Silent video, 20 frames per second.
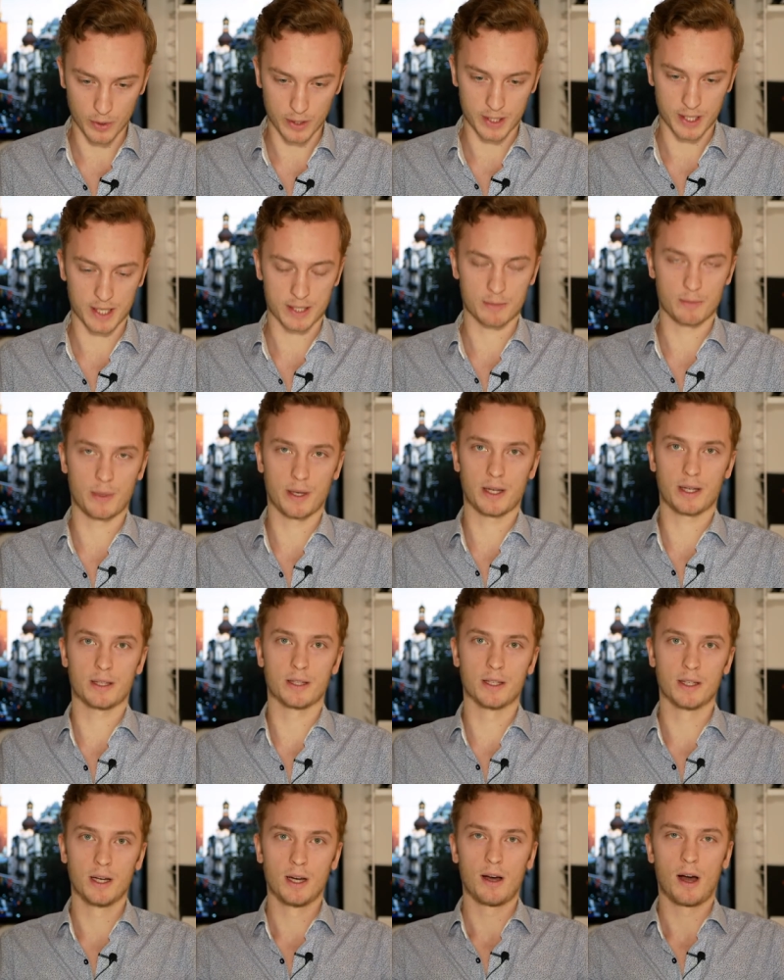which has
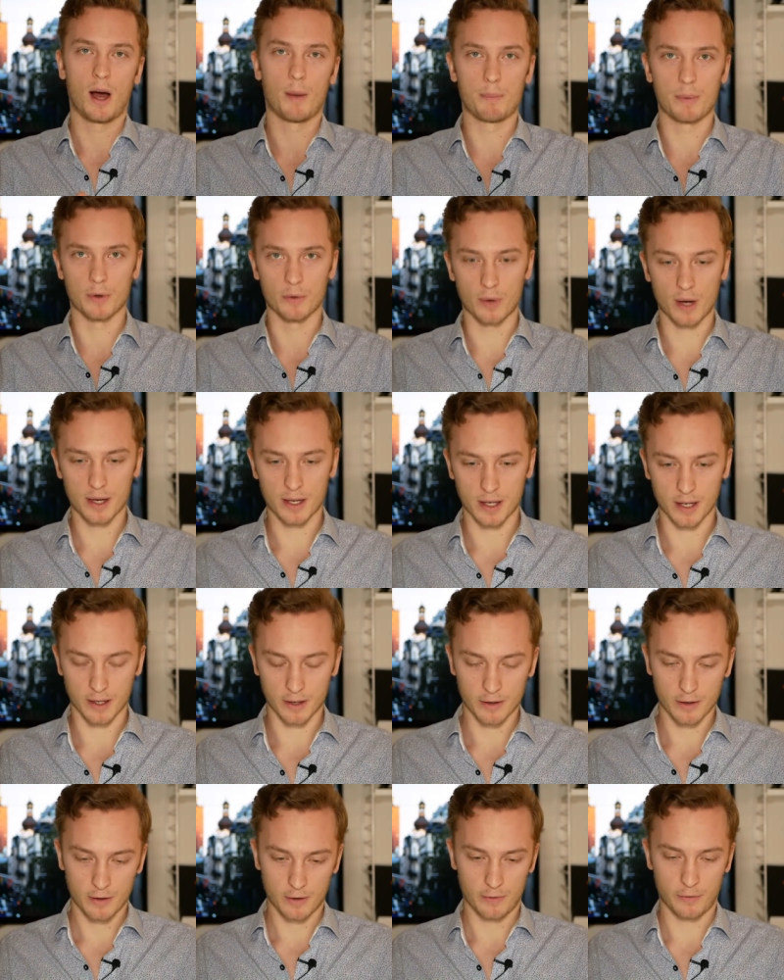been up and
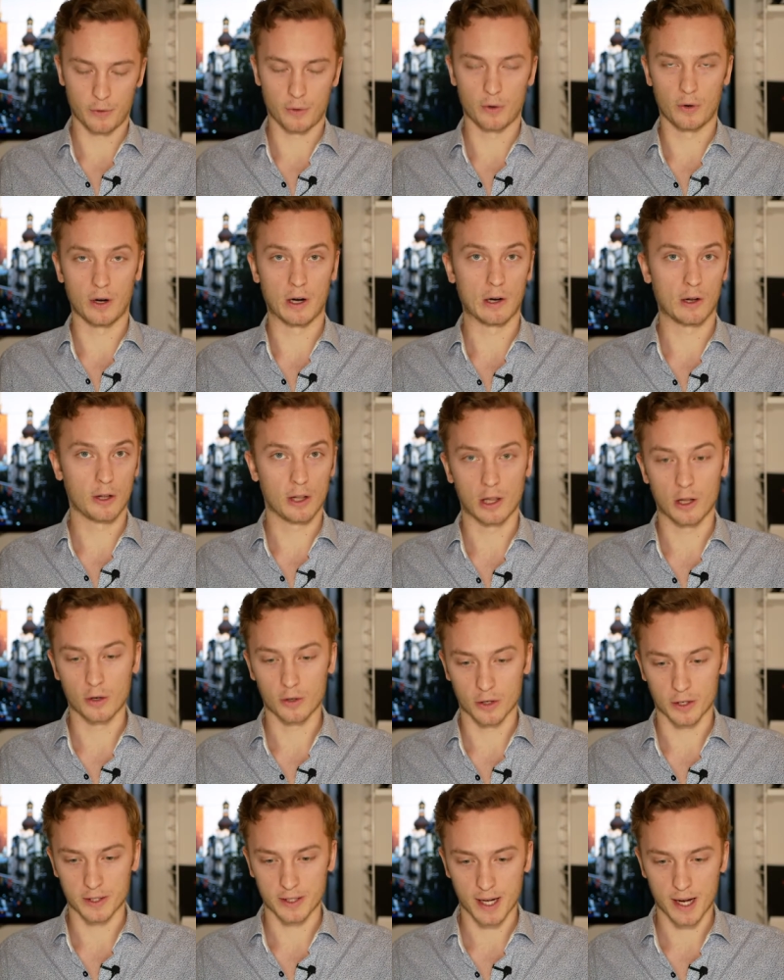running for a lot
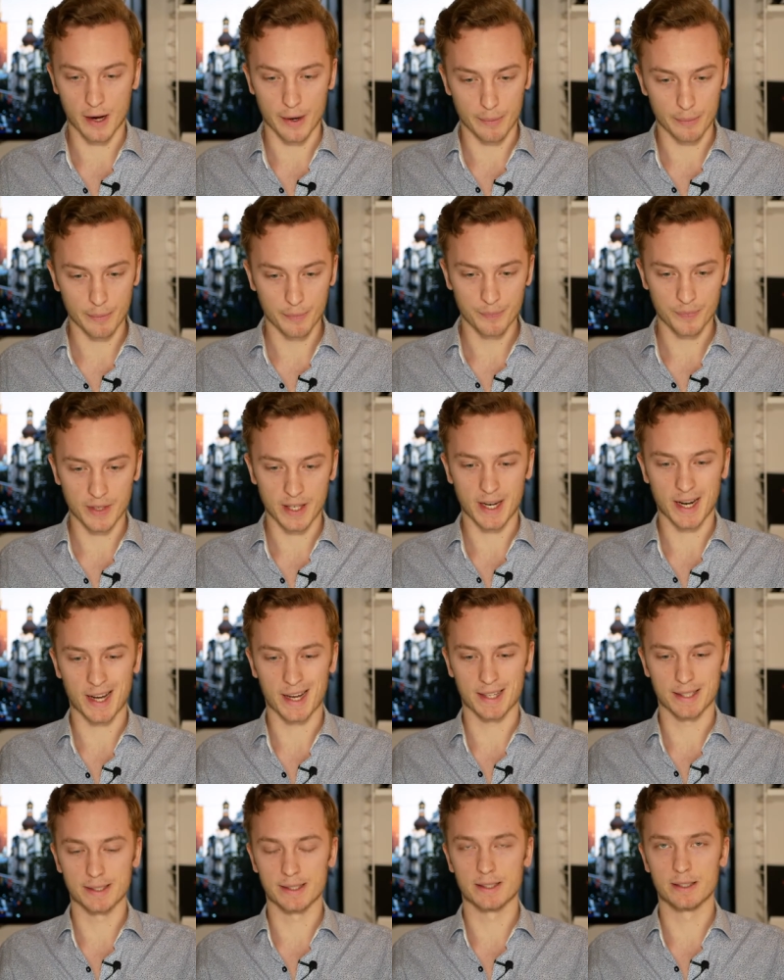longer time, it
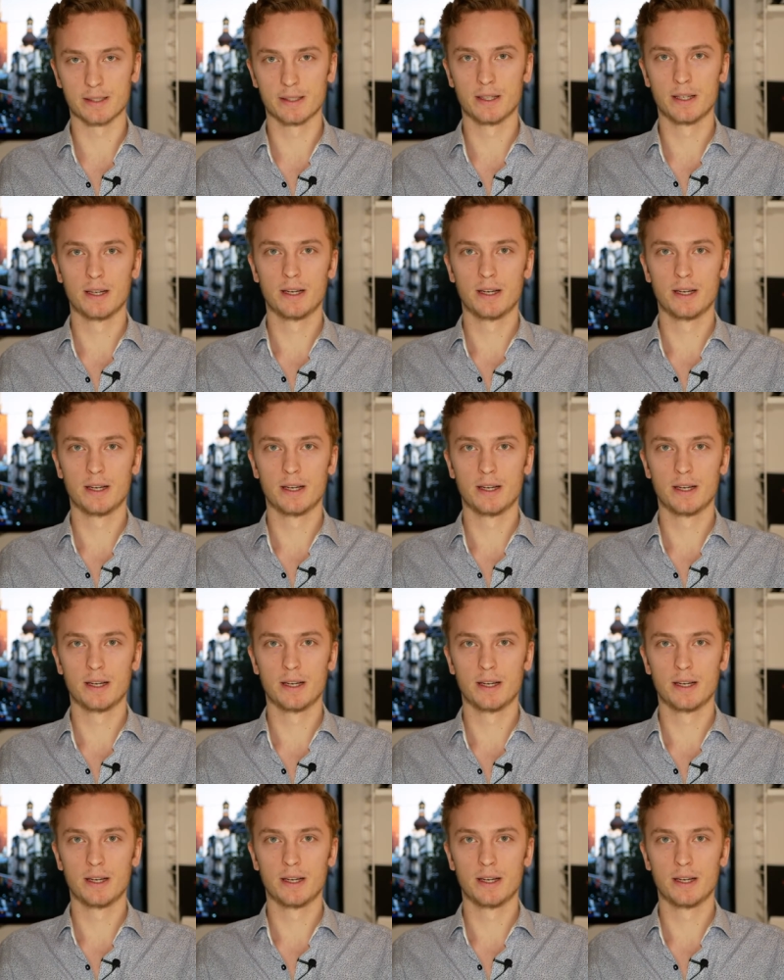has,